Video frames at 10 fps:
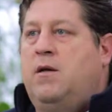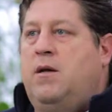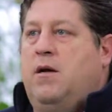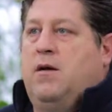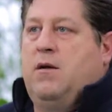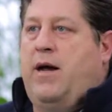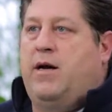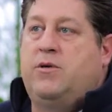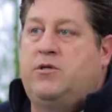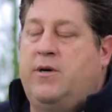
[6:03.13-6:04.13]

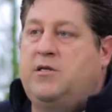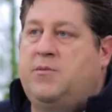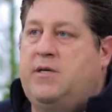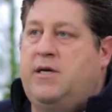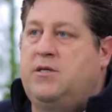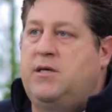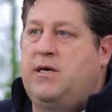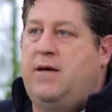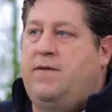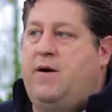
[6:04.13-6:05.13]
adequate transportation to
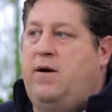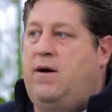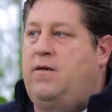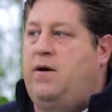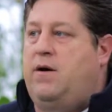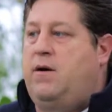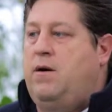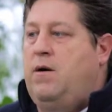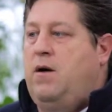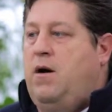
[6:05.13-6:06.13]
get there. And they're
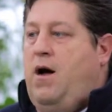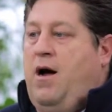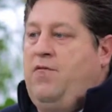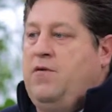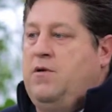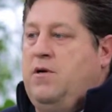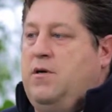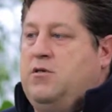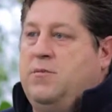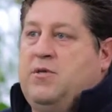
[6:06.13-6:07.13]
often
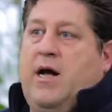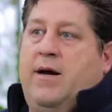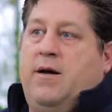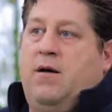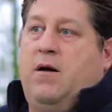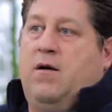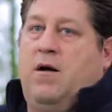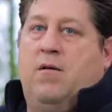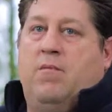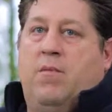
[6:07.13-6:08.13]
subsiding
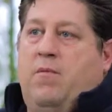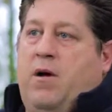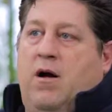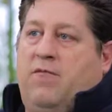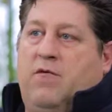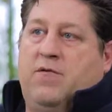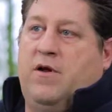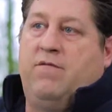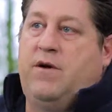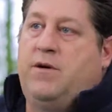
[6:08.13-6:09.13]
off of
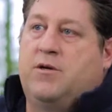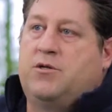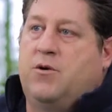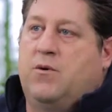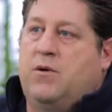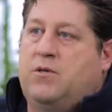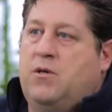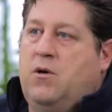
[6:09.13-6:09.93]
convenience stores